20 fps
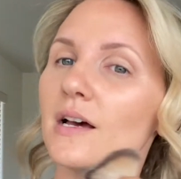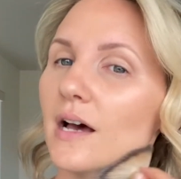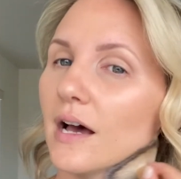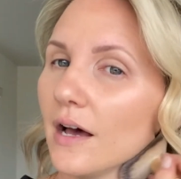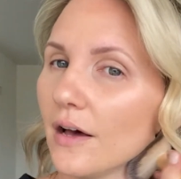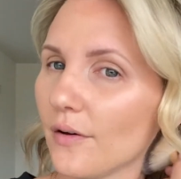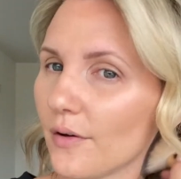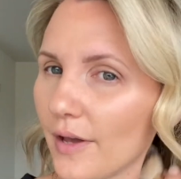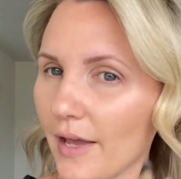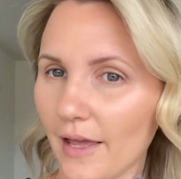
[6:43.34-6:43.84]

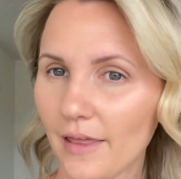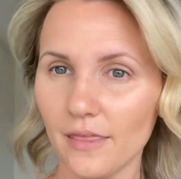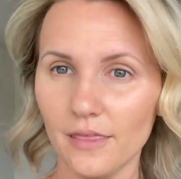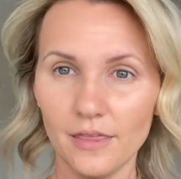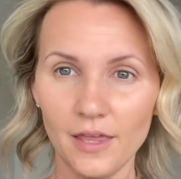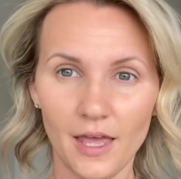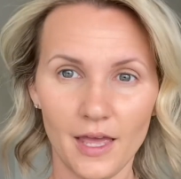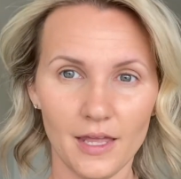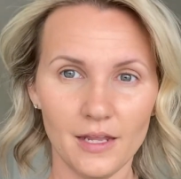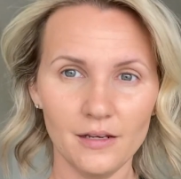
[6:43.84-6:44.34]
Okay,
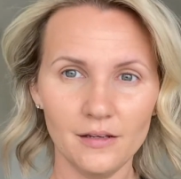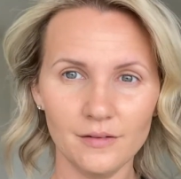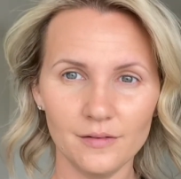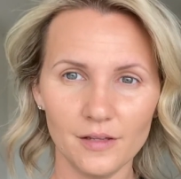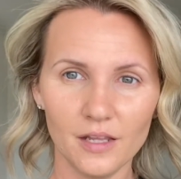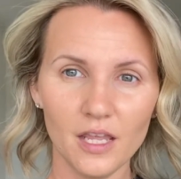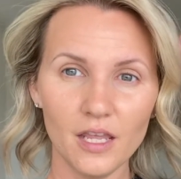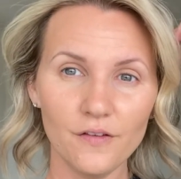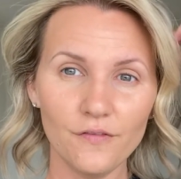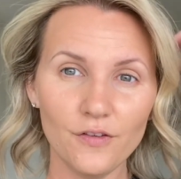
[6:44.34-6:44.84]
then
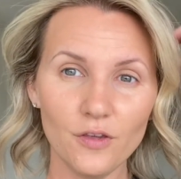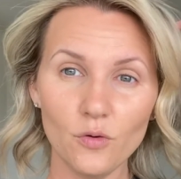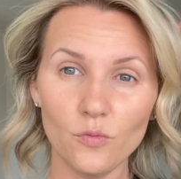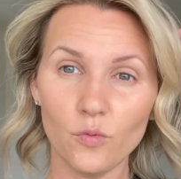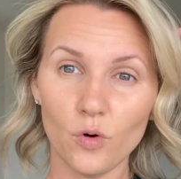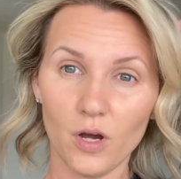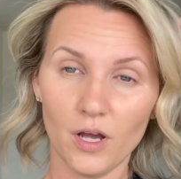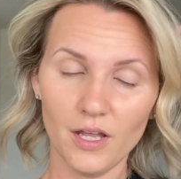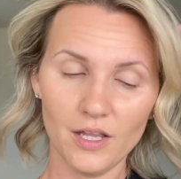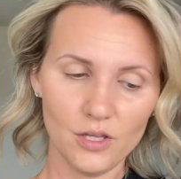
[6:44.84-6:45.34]
if you
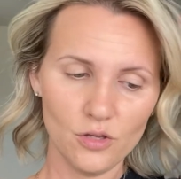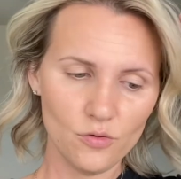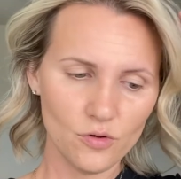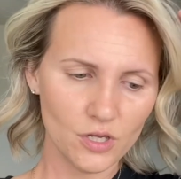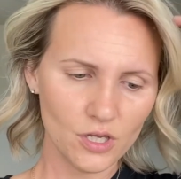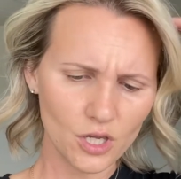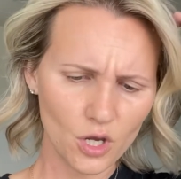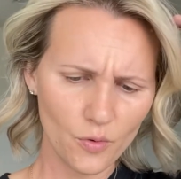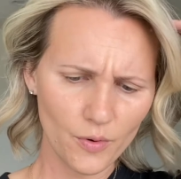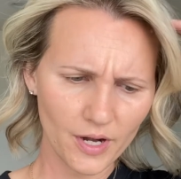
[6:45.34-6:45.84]
want, you can
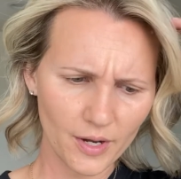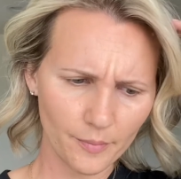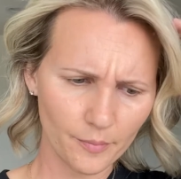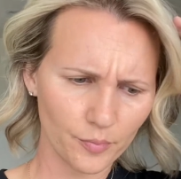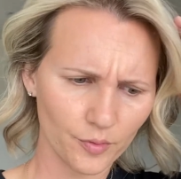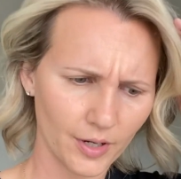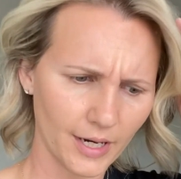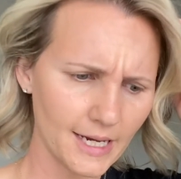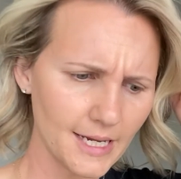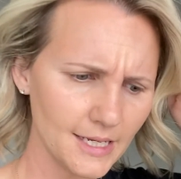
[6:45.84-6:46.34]
go in and
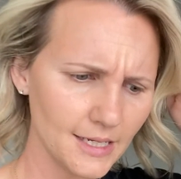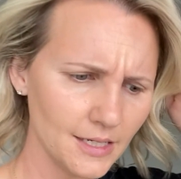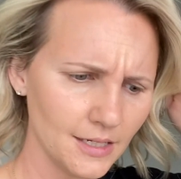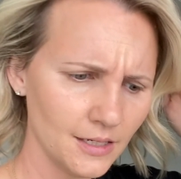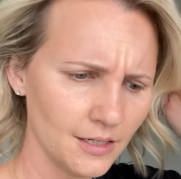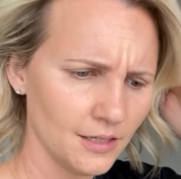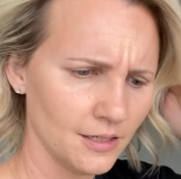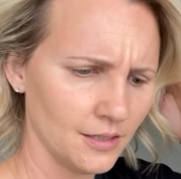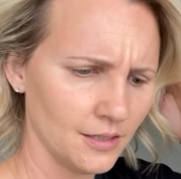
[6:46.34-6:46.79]
brighten.